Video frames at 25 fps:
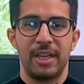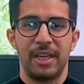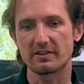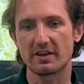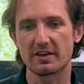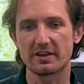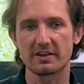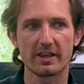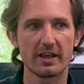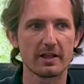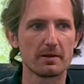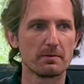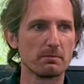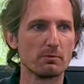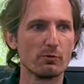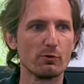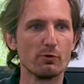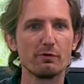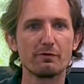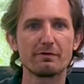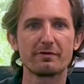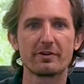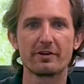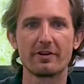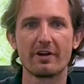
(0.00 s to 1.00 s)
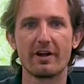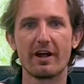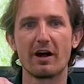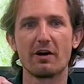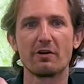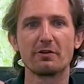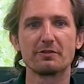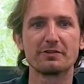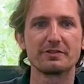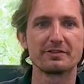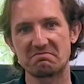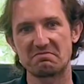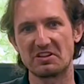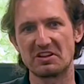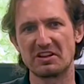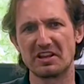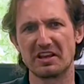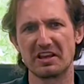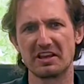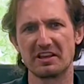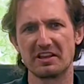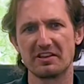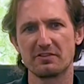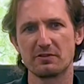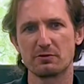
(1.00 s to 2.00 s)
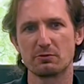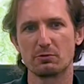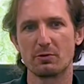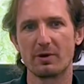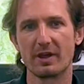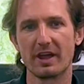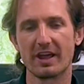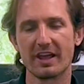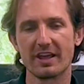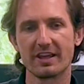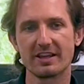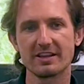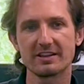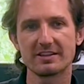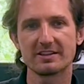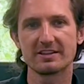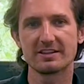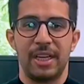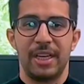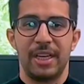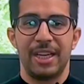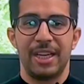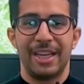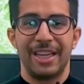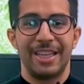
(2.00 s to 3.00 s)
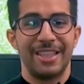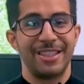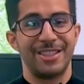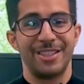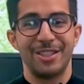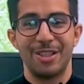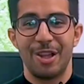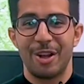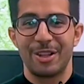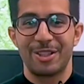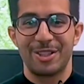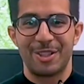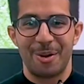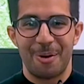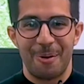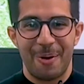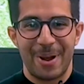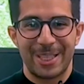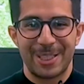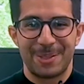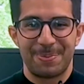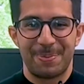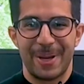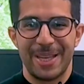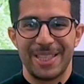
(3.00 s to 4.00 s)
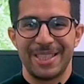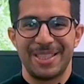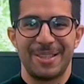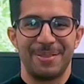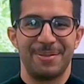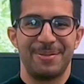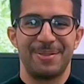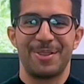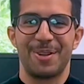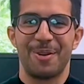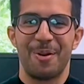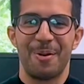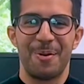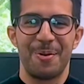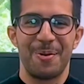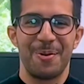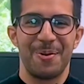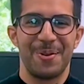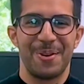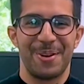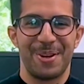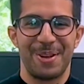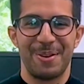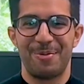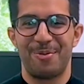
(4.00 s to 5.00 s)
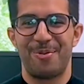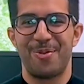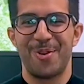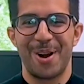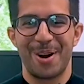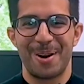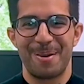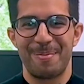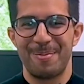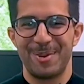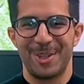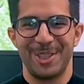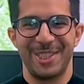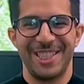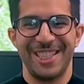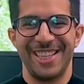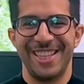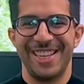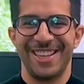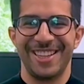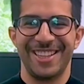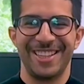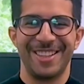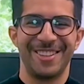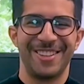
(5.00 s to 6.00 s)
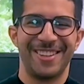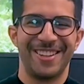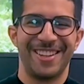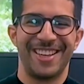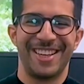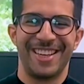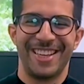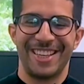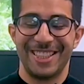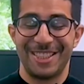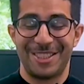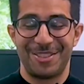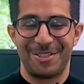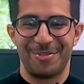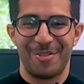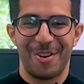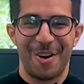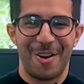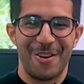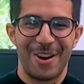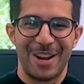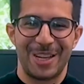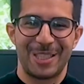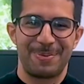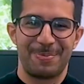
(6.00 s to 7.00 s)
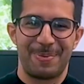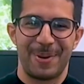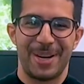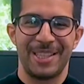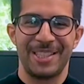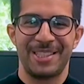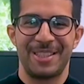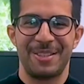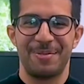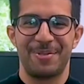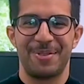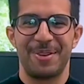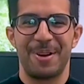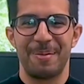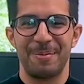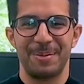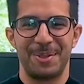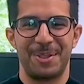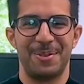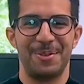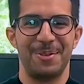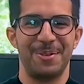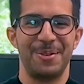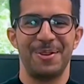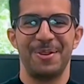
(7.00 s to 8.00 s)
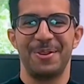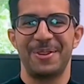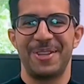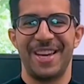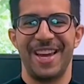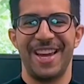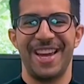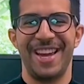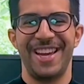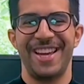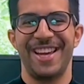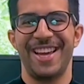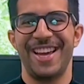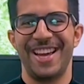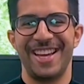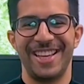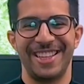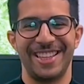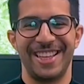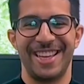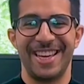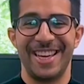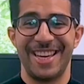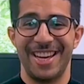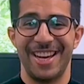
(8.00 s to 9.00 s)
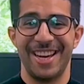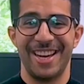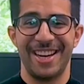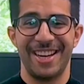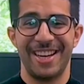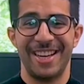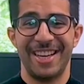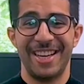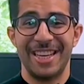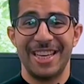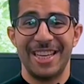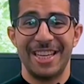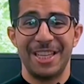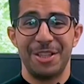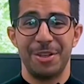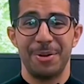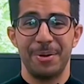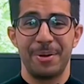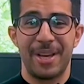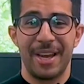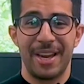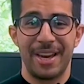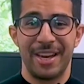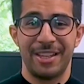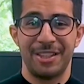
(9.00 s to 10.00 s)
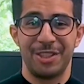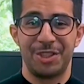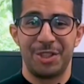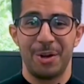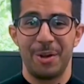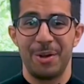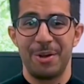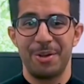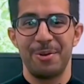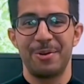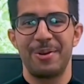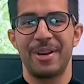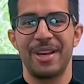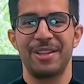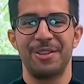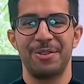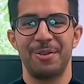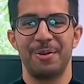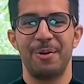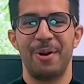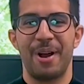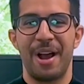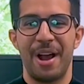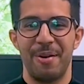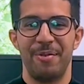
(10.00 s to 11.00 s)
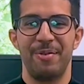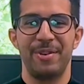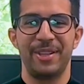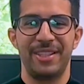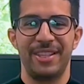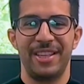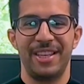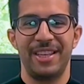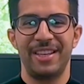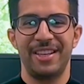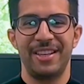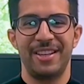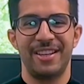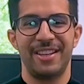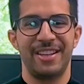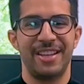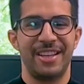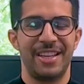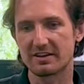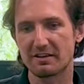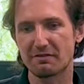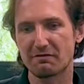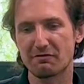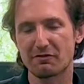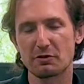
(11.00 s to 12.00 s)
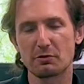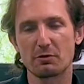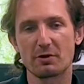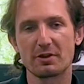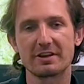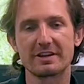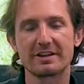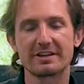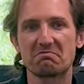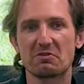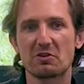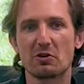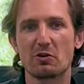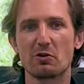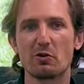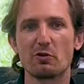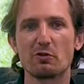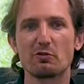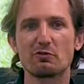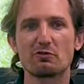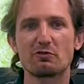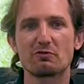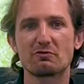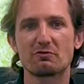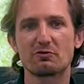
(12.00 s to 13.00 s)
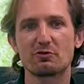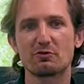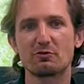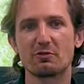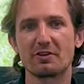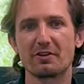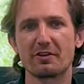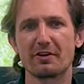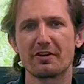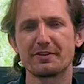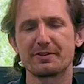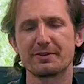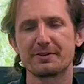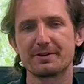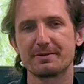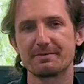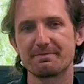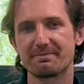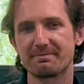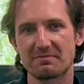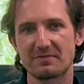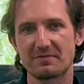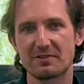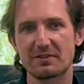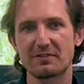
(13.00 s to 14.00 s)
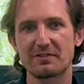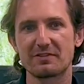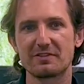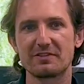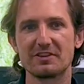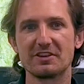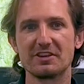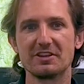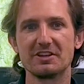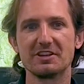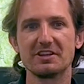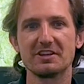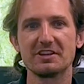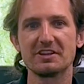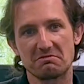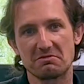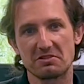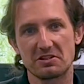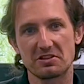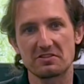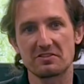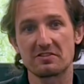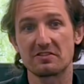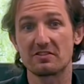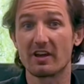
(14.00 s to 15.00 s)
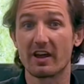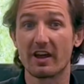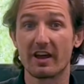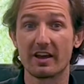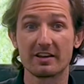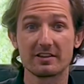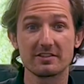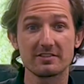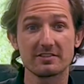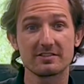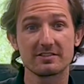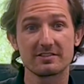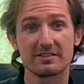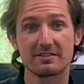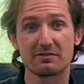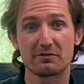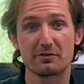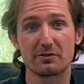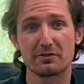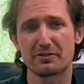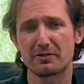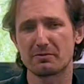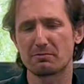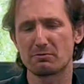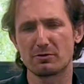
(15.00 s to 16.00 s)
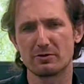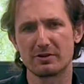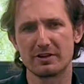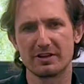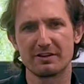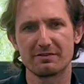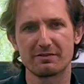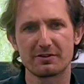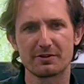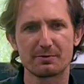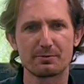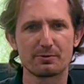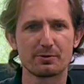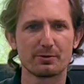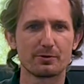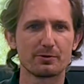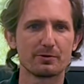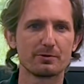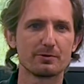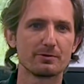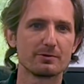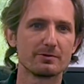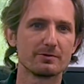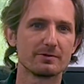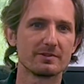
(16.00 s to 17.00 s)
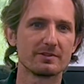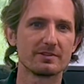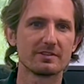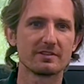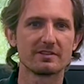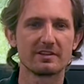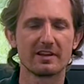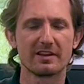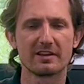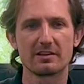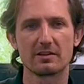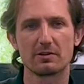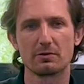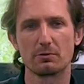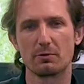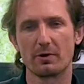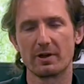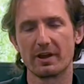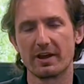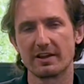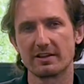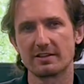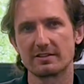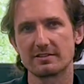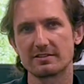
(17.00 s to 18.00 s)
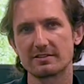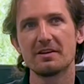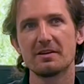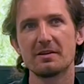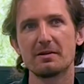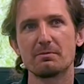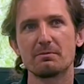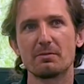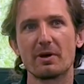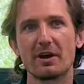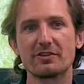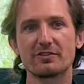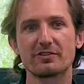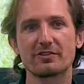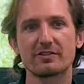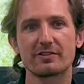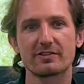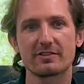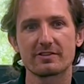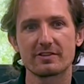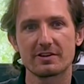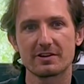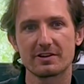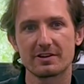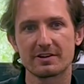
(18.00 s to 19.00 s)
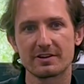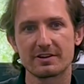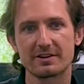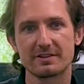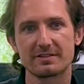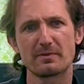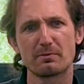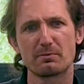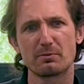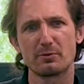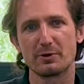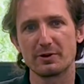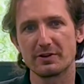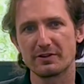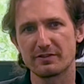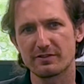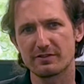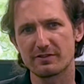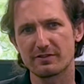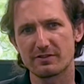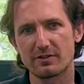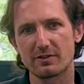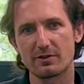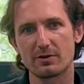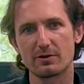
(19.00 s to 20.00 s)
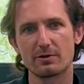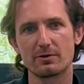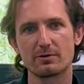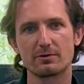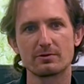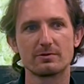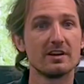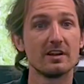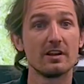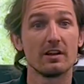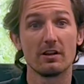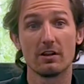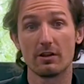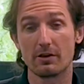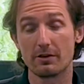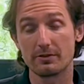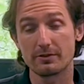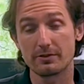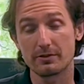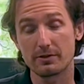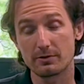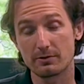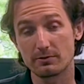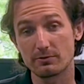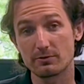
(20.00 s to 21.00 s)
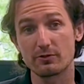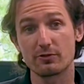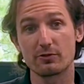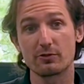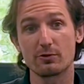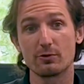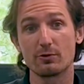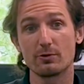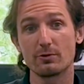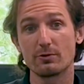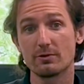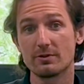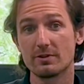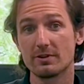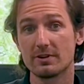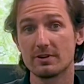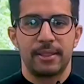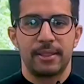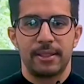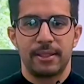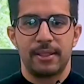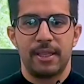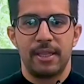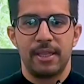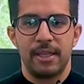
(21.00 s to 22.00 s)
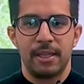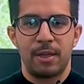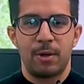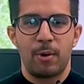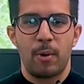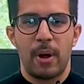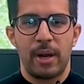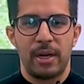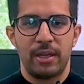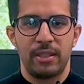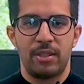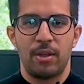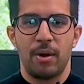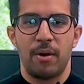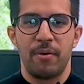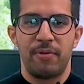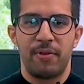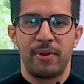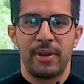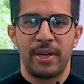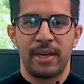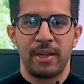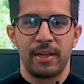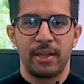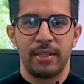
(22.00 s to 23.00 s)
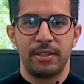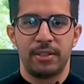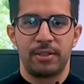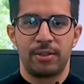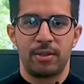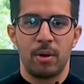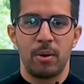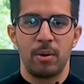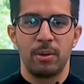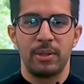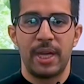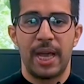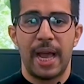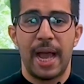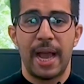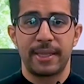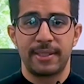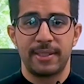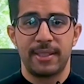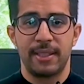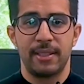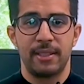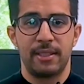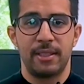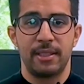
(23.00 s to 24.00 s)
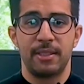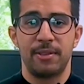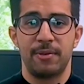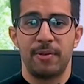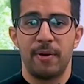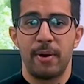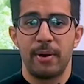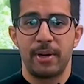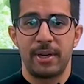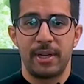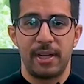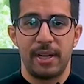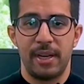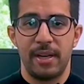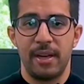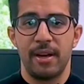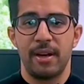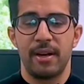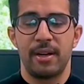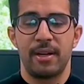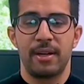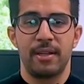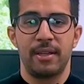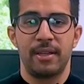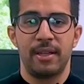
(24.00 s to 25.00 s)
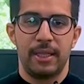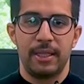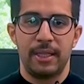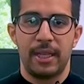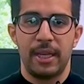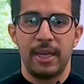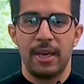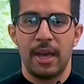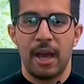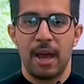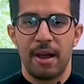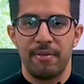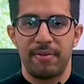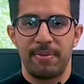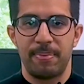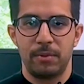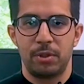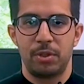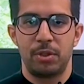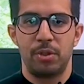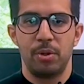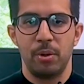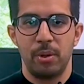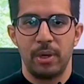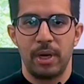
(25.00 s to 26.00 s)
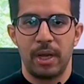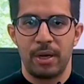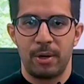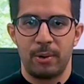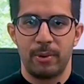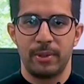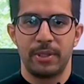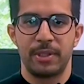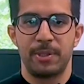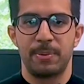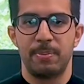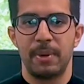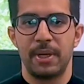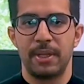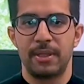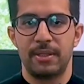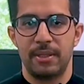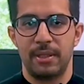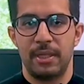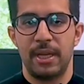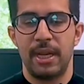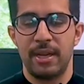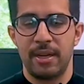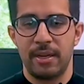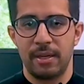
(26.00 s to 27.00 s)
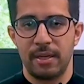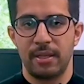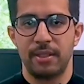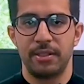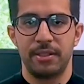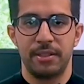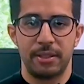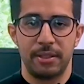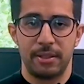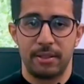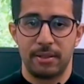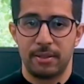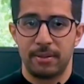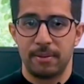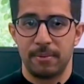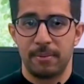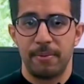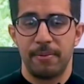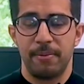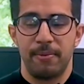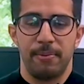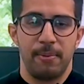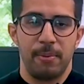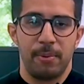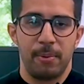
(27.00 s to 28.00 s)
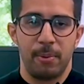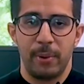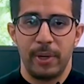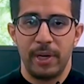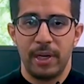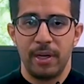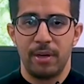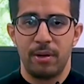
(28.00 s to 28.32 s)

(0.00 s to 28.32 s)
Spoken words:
I can move around in an easy way. It's not so expensive, so for a Brazilian, it's very expensive to come to UK, and here you can enjoy, you can do everything. If I wanna go to another city, it's nice. For example, Liverpool, that I went, Manchester, Bristol, London too. The quality of English, so the accent is very clear. They have two languages, but the English is really